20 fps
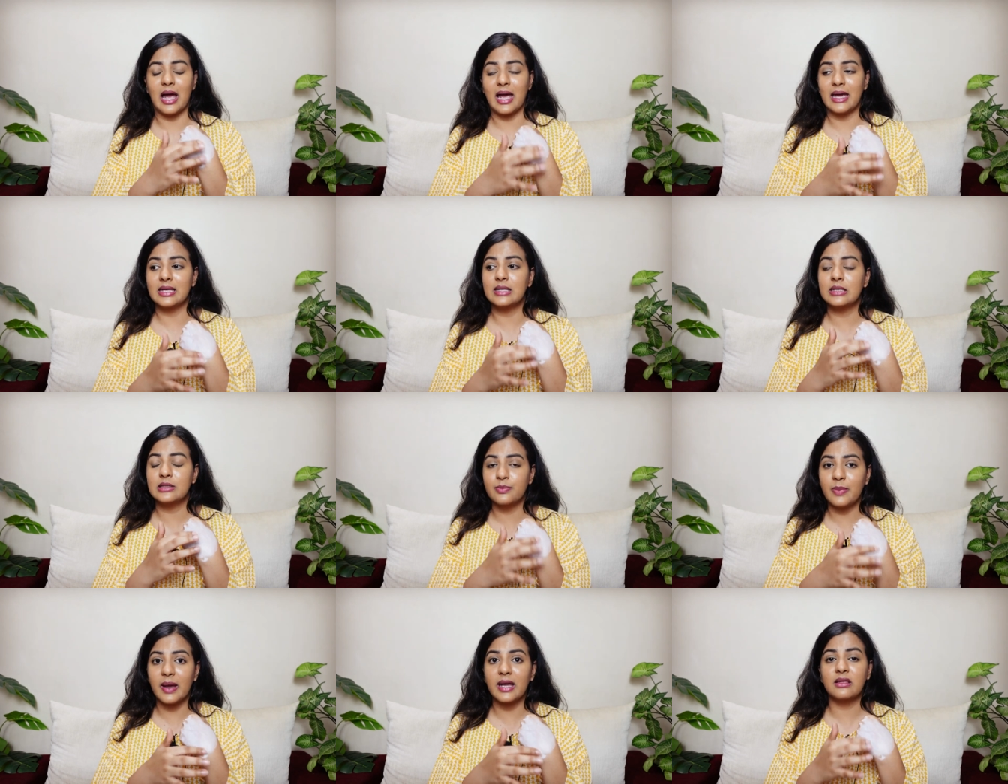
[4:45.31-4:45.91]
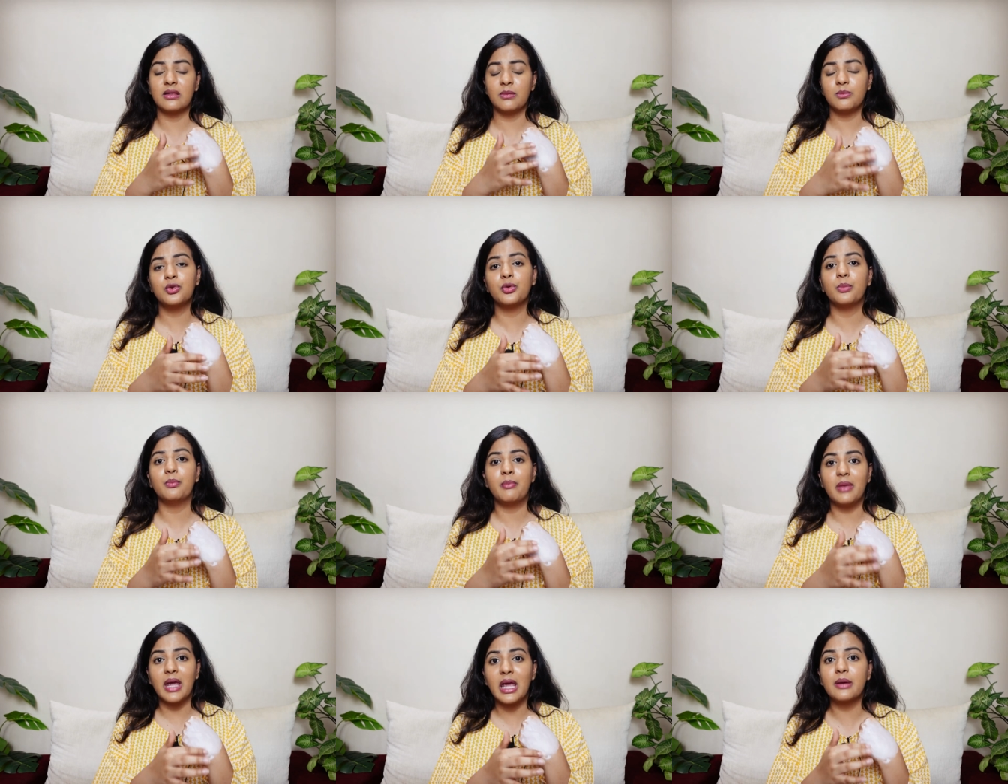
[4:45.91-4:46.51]
I expect them to
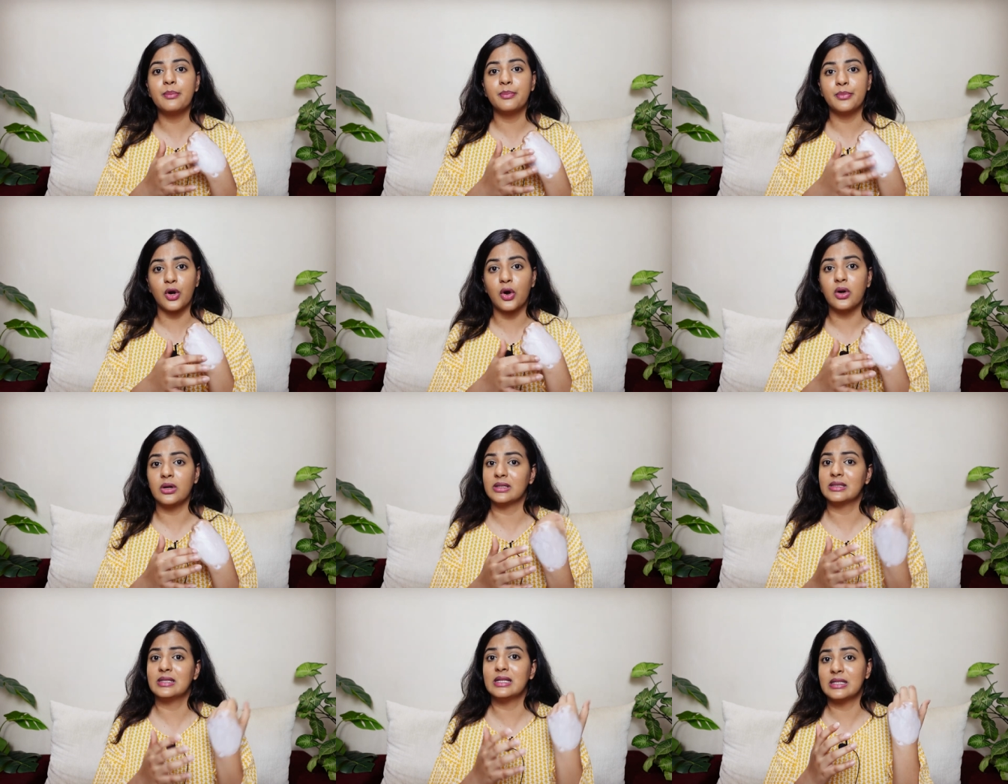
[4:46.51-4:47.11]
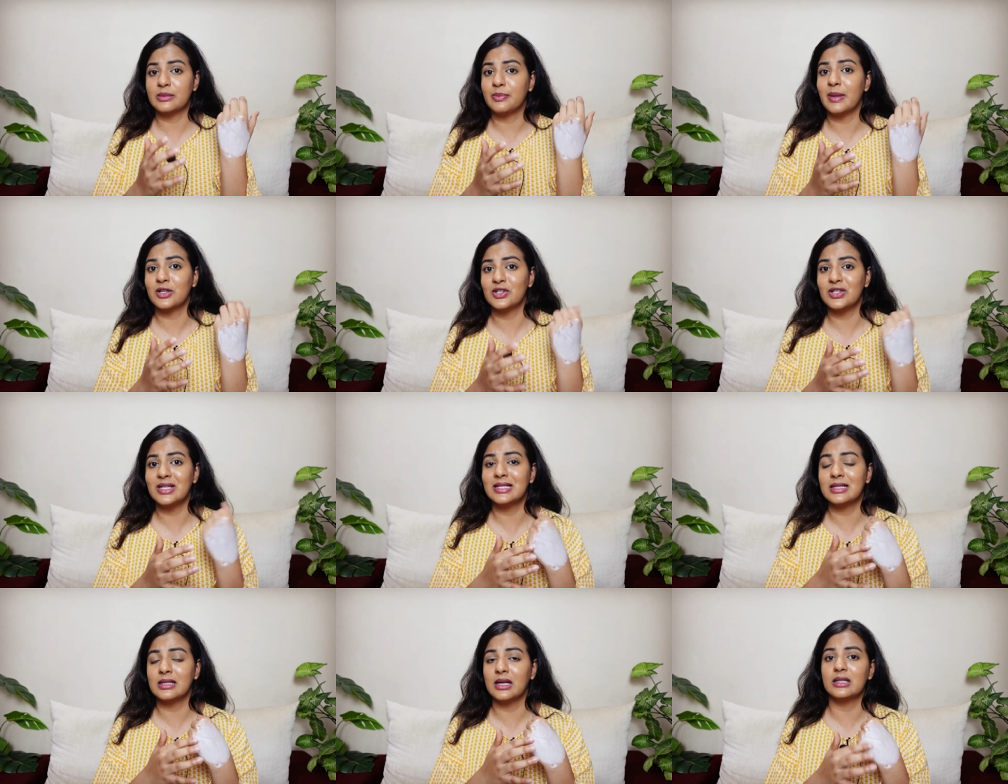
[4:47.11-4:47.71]
make products,
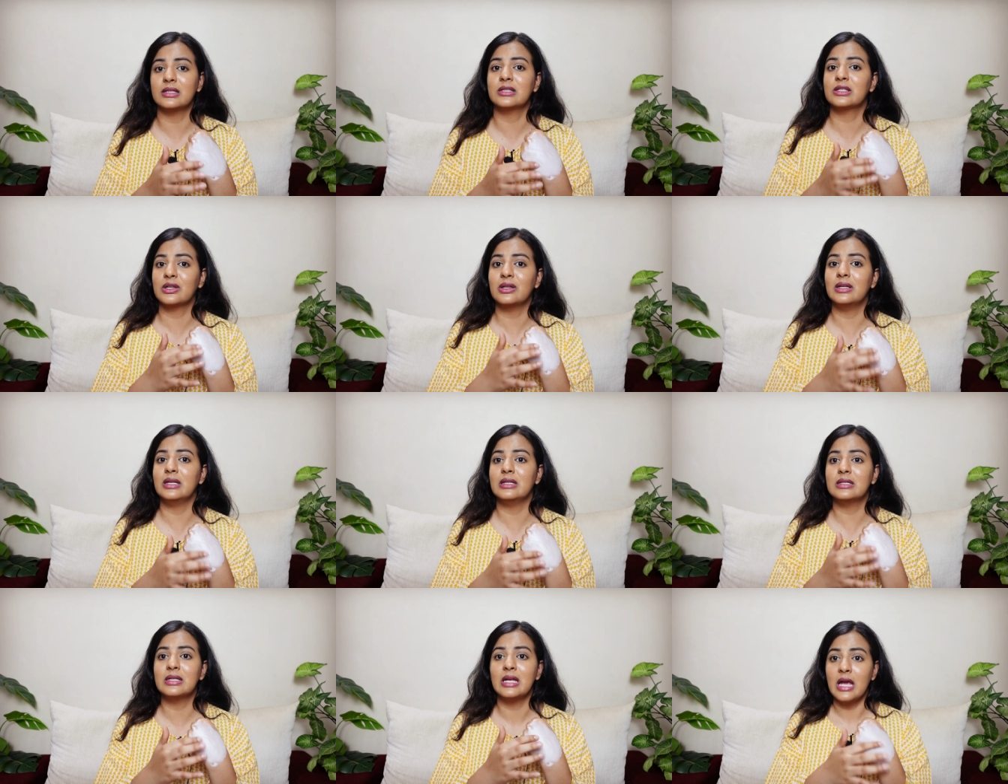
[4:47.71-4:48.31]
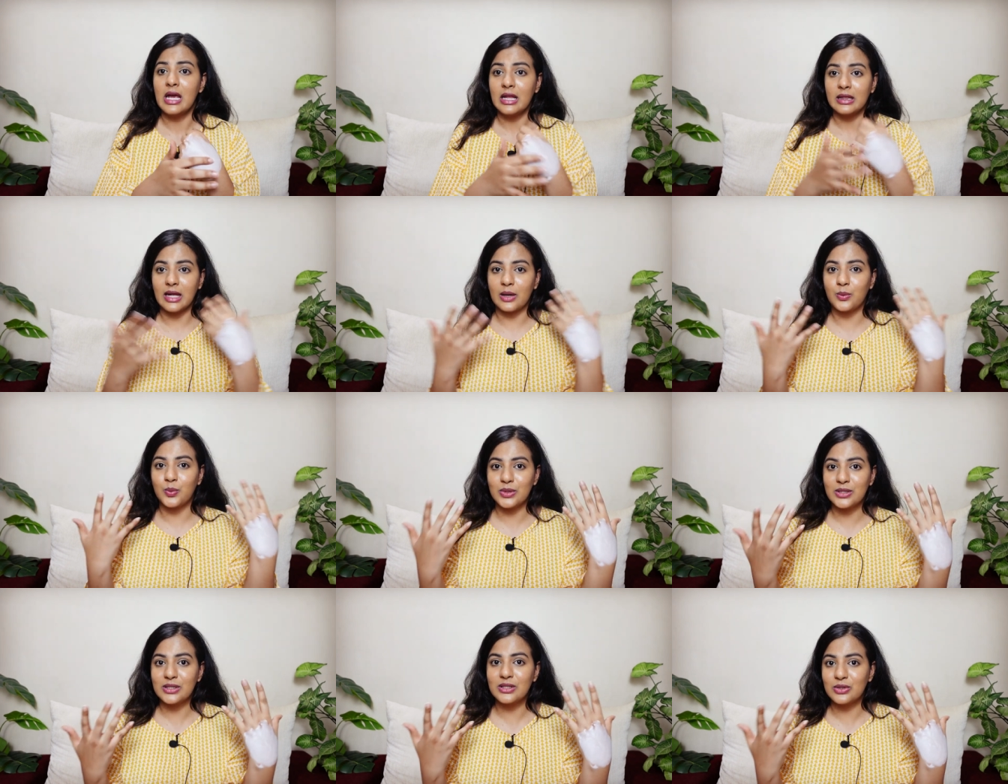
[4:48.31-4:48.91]
especially sunscreens,
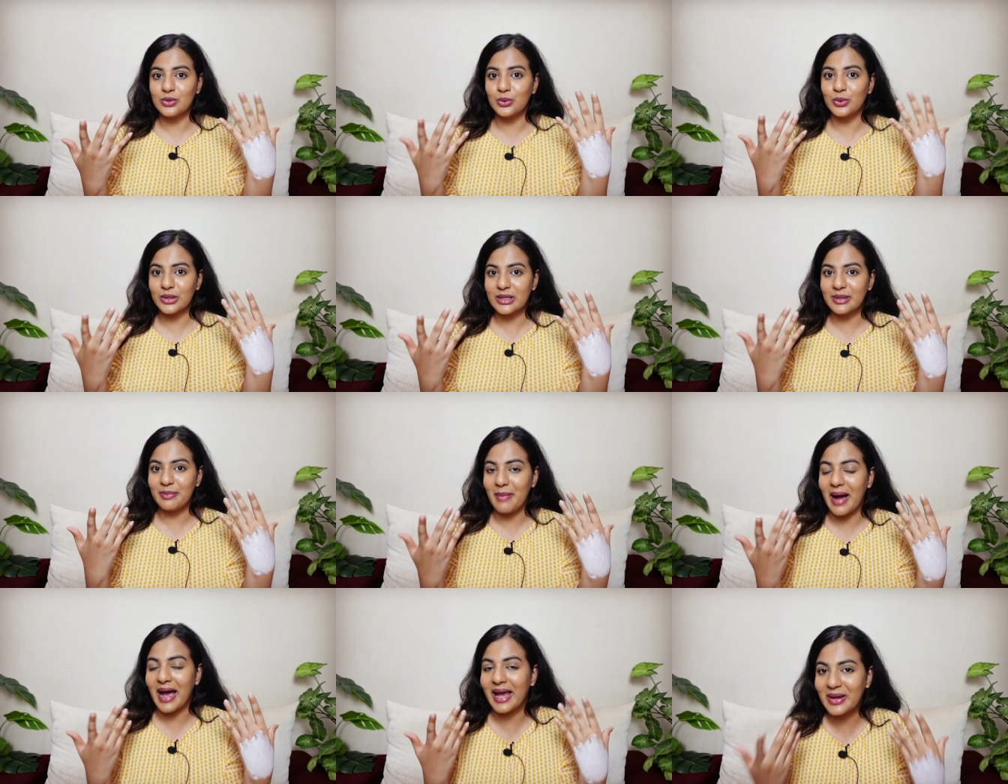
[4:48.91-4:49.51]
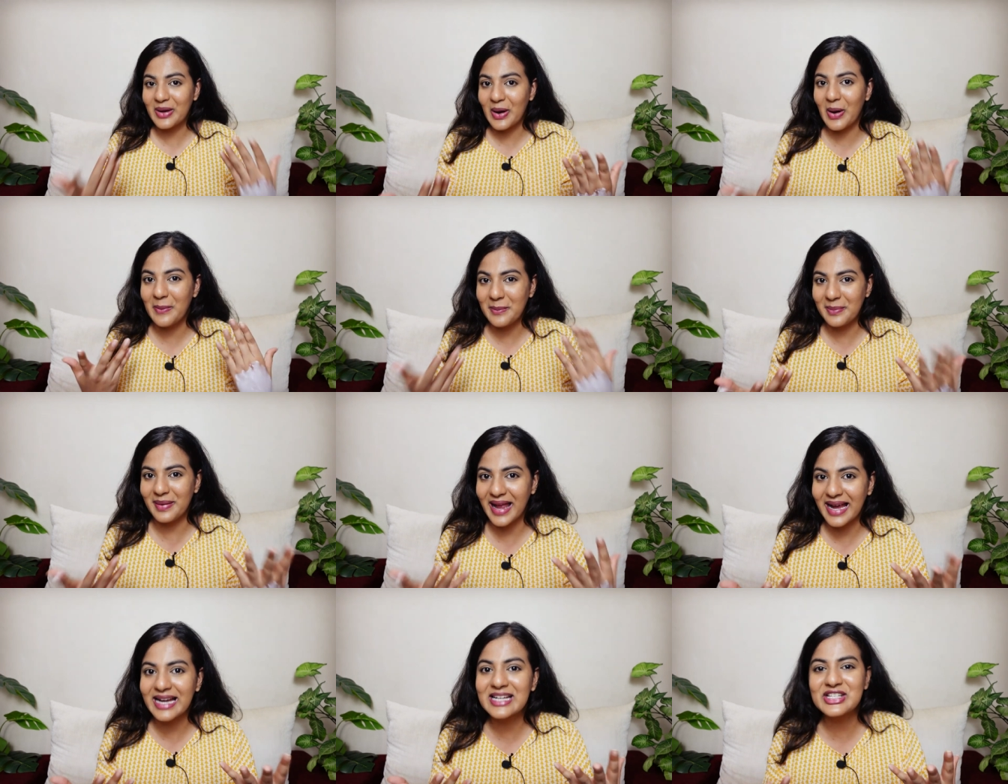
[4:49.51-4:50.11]
that would suit my
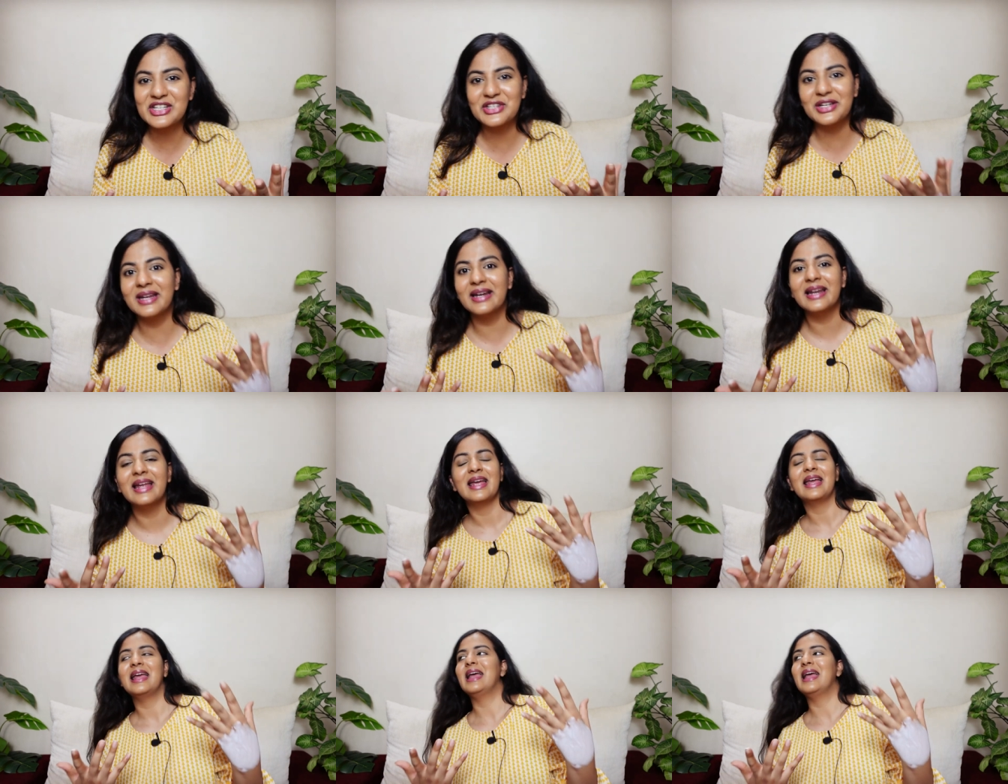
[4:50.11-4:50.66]
complexion.